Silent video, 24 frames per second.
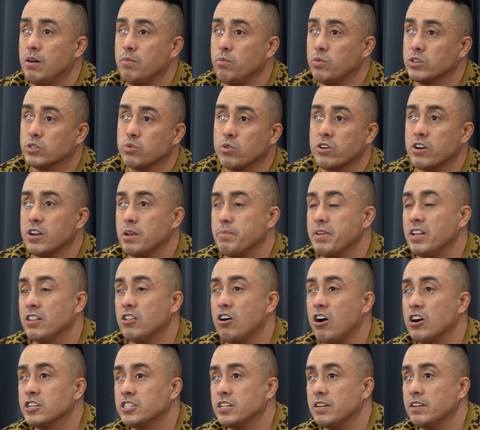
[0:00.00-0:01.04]
which we're going to be
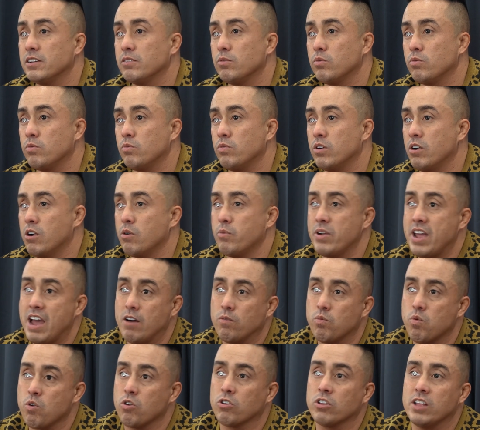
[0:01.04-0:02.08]
launching, where we
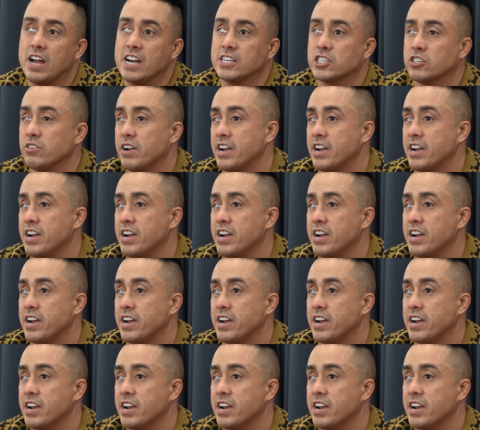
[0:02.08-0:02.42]
have world-class